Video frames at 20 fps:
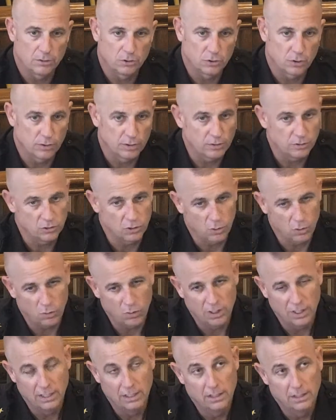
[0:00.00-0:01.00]
So there's
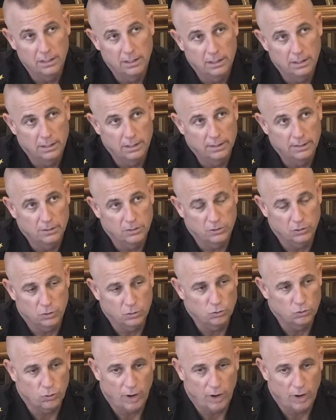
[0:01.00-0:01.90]
no, there's no